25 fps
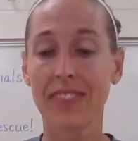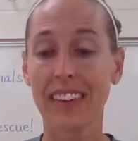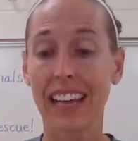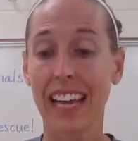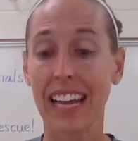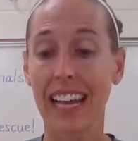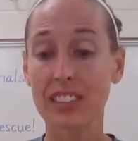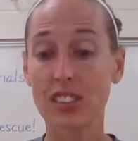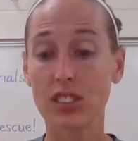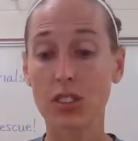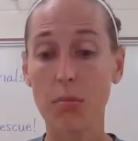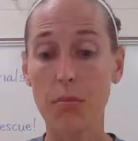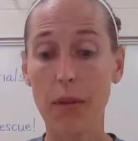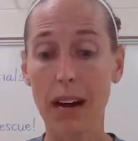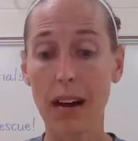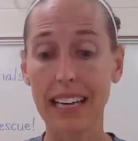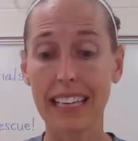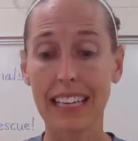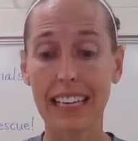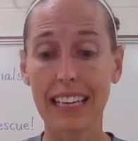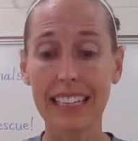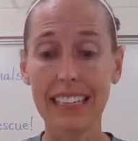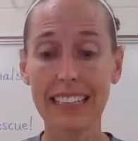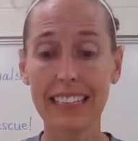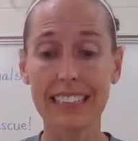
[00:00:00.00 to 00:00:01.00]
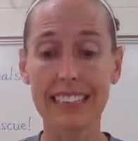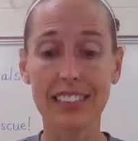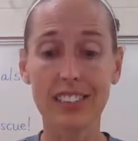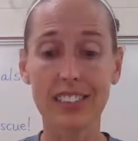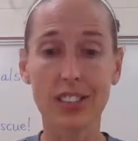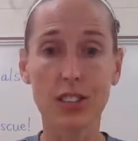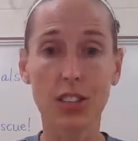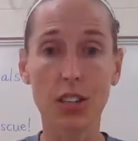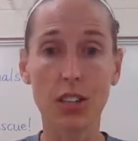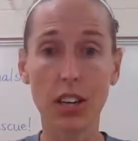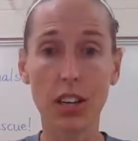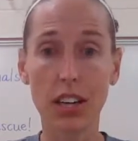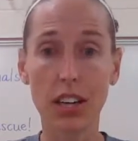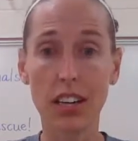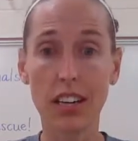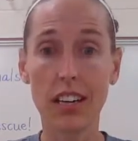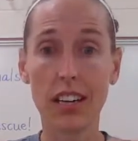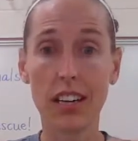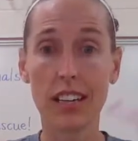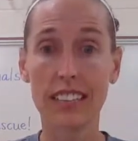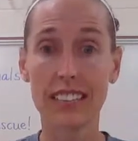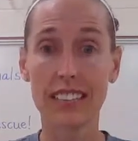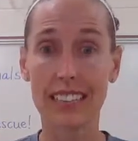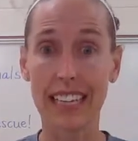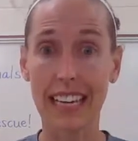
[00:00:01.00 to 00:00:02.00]
And so my kids could
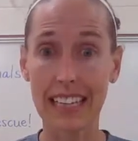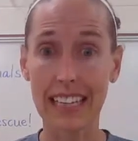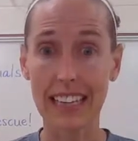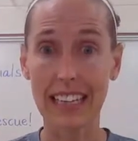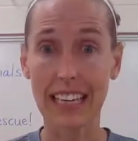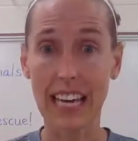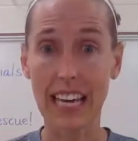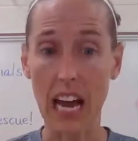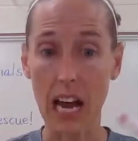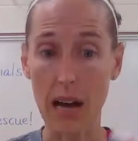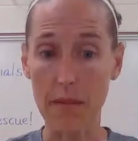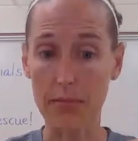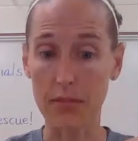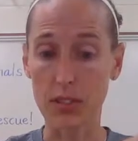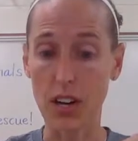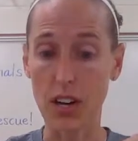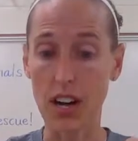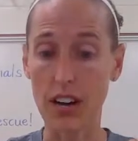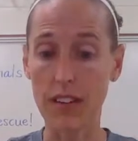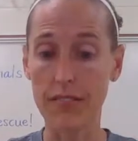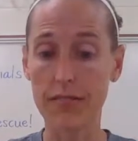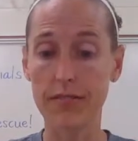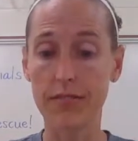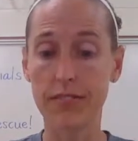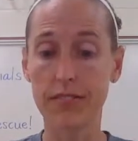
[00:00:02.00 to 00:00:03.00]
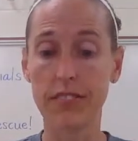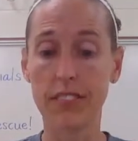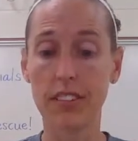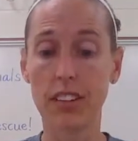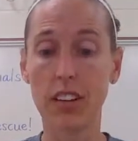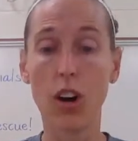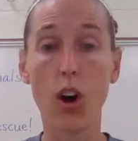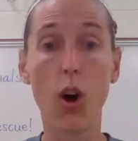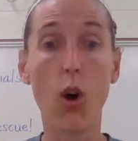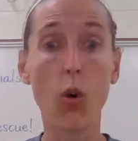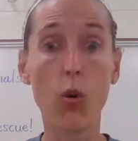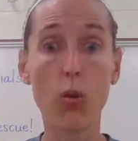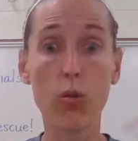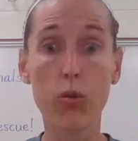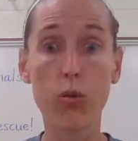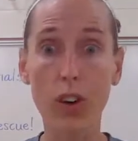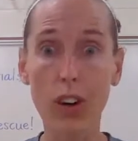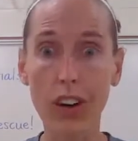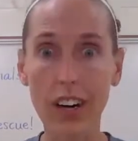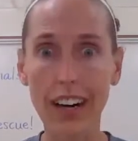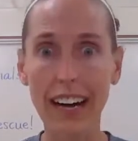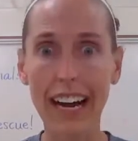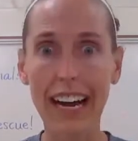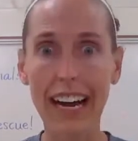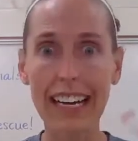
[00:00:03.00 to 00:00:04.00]
take the caps off
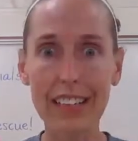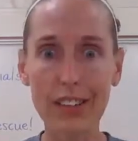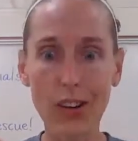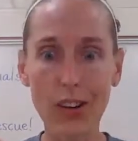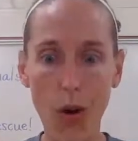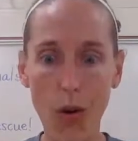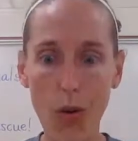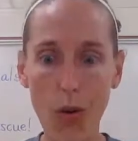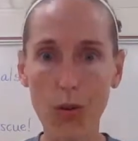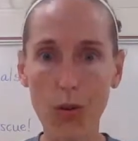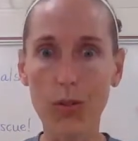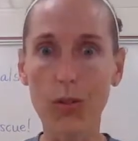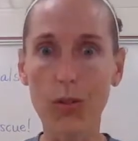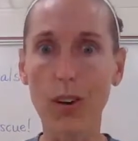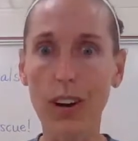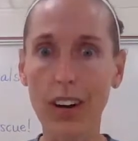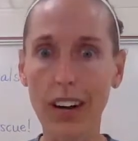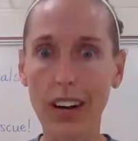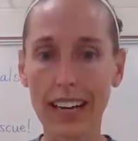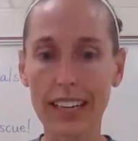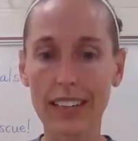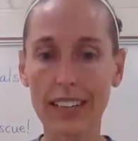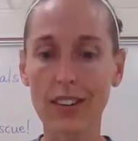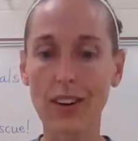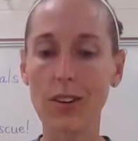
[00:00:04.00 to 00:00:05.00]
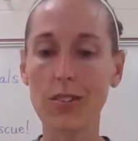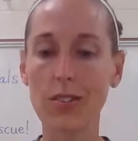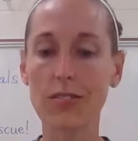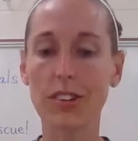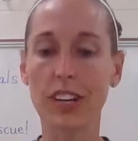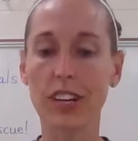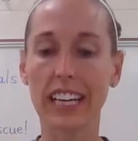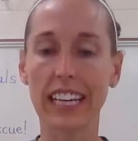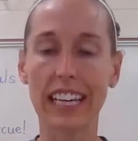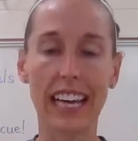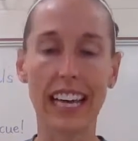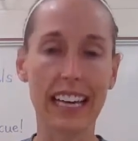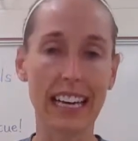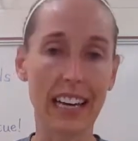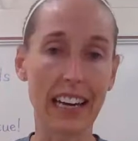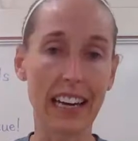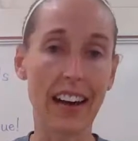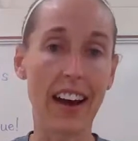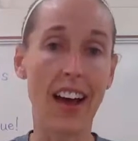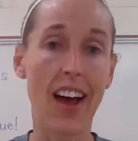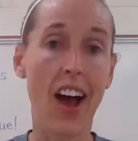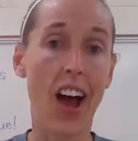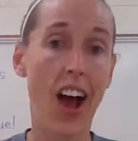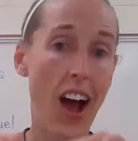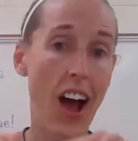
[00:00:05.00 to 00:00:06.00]
over and over and over again and
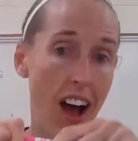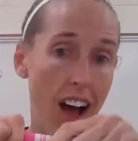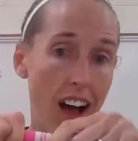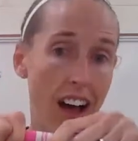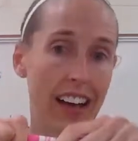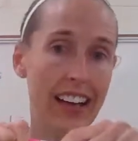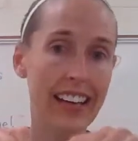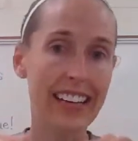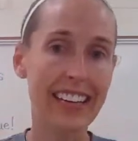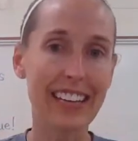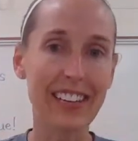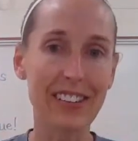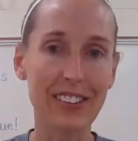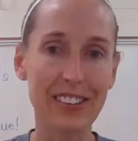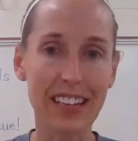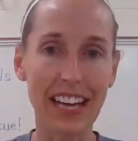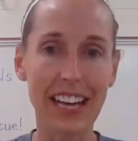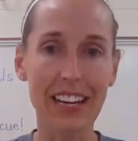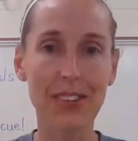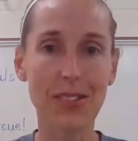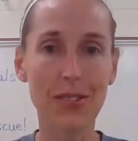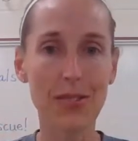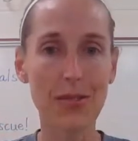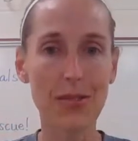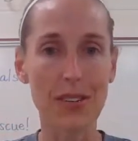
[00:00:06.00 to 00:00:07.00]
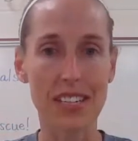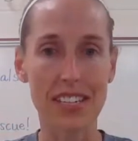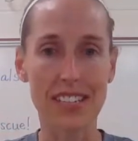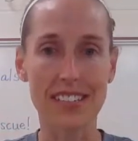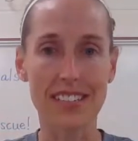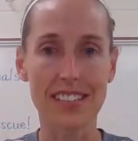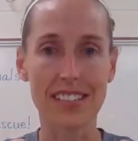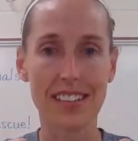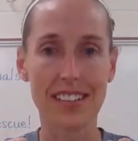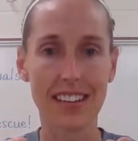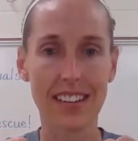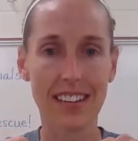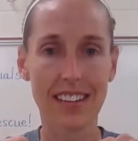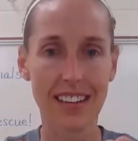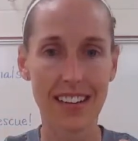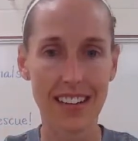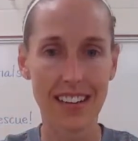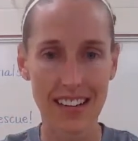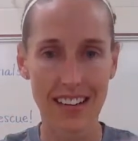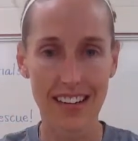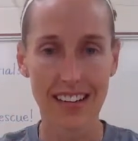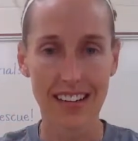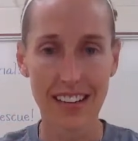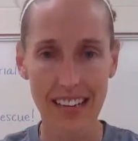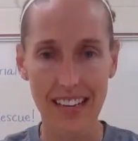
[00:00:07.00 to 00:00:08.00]
hear that noise.
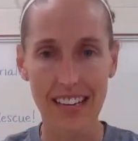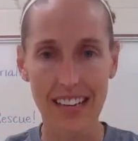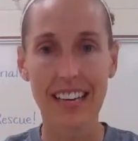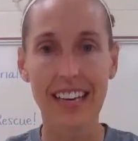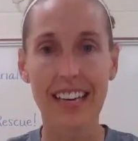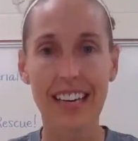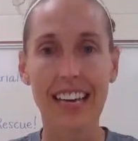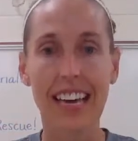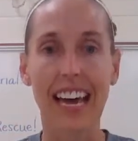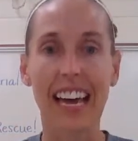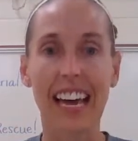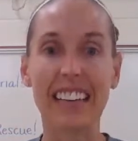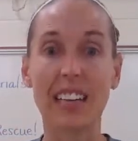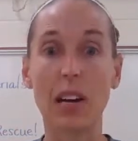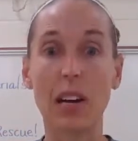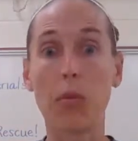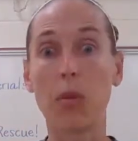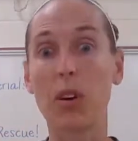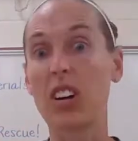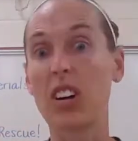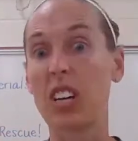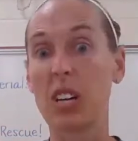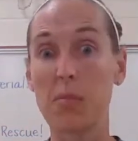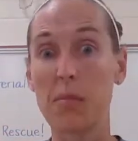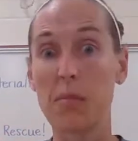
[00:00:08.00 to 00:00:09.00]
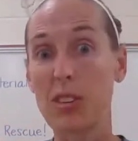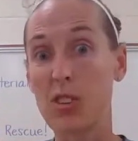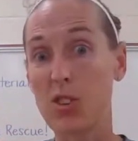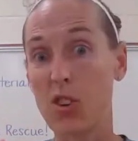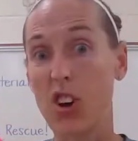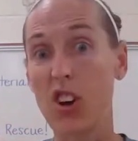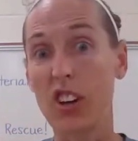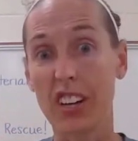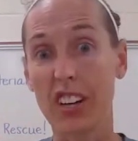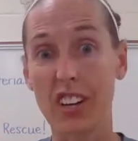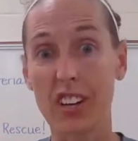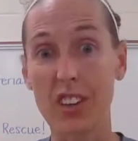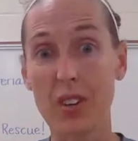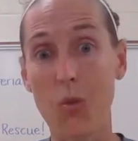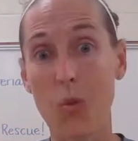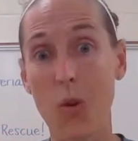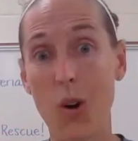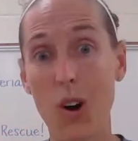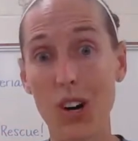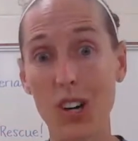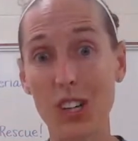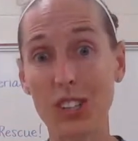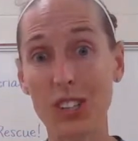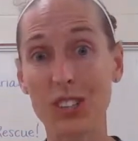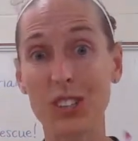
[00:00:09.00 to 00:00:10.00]
And they weren't going to be drawing on the
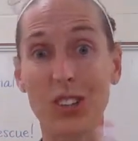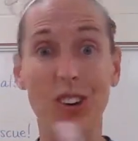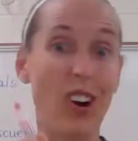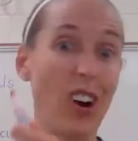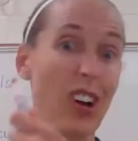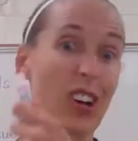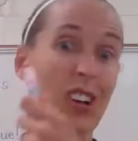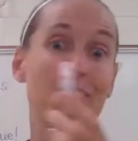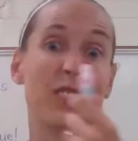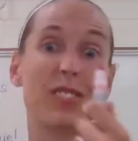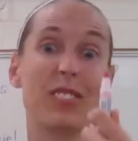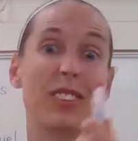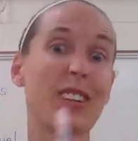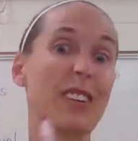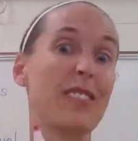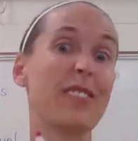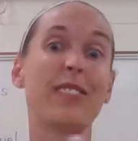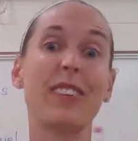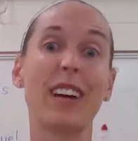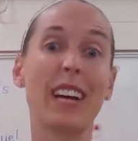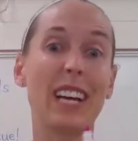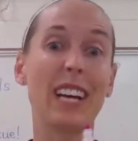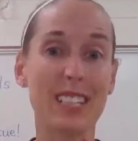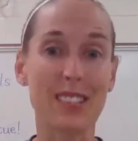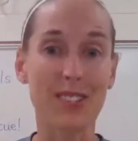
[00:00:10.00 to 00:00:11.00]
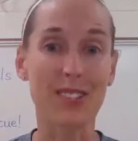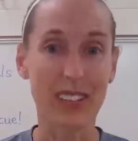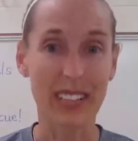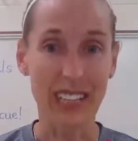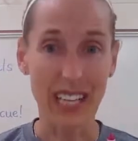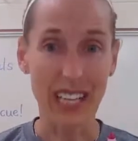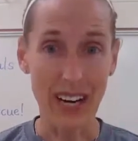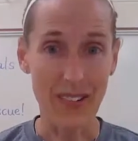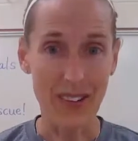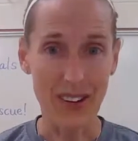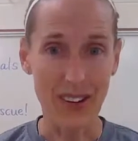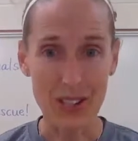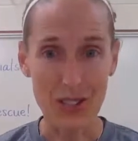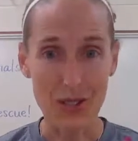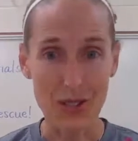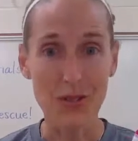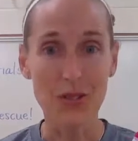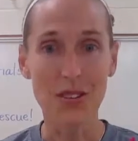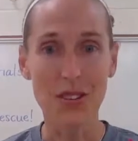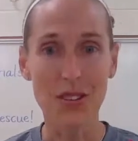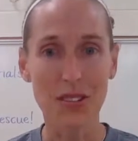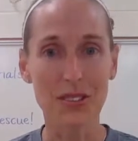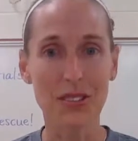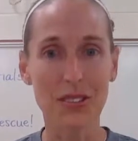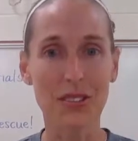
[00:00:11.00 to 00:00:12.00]
walls or all over their face when they were 2
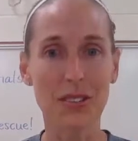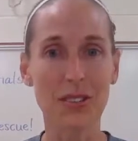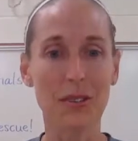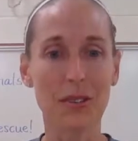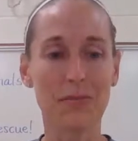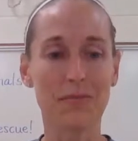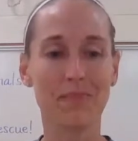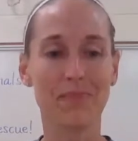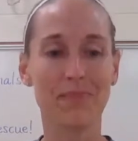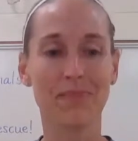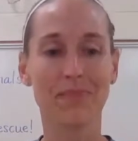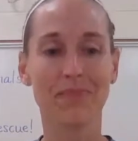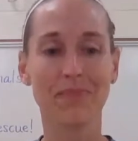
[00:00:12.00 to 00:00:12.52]
years old.